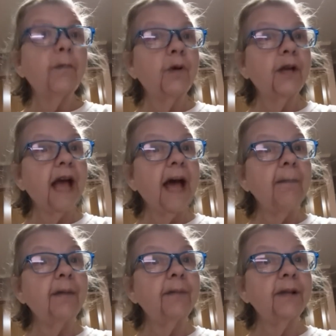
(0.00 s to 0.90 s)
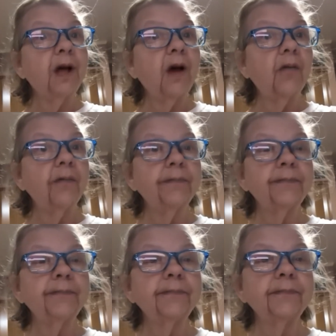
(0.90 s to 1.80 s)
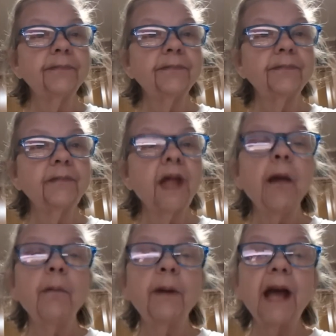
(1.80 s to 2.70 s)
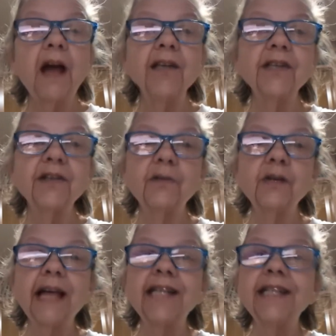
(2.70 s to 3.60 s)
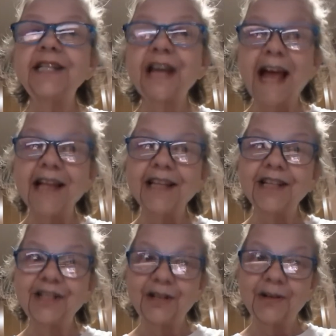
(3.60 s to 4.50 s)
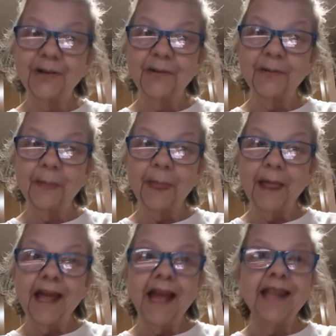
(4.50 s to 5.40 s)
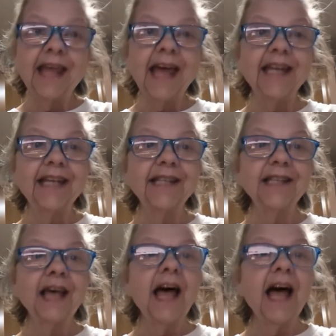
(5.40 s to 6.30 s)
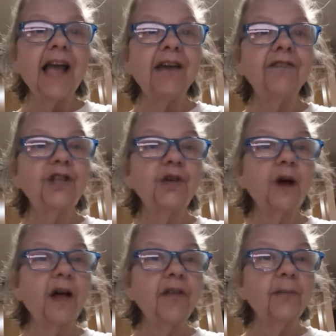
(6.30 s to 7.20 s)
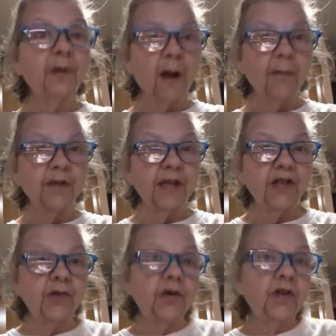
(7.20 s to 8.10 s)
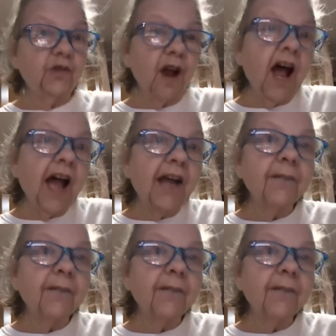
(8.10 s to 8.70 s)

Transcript: put a comment below. But I also would like to challenge you And that is, I have 2 other prompts that you can try.